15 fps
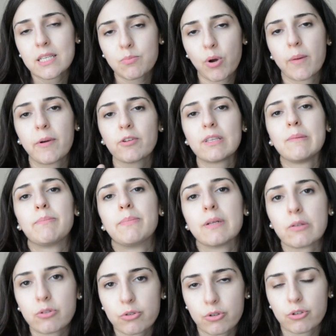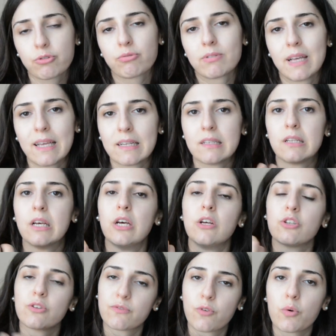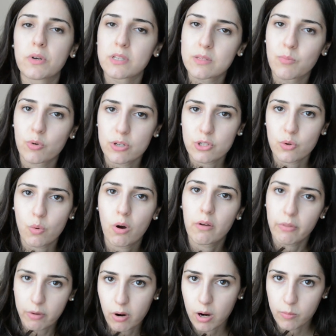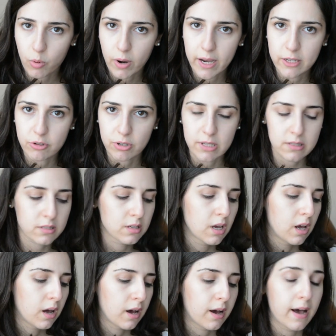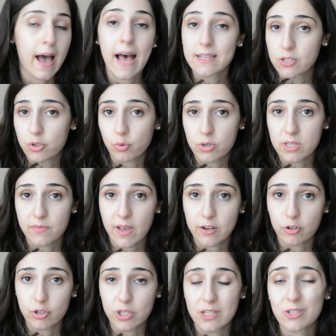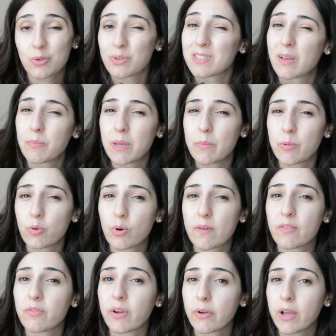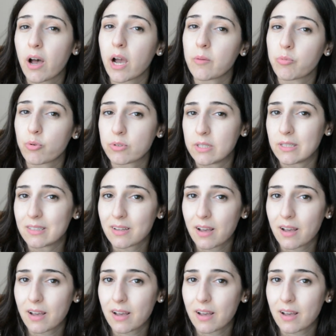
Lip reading: primarily built or created to focus more so on the carbohydrates as a source of energy. So some people who have a very high protein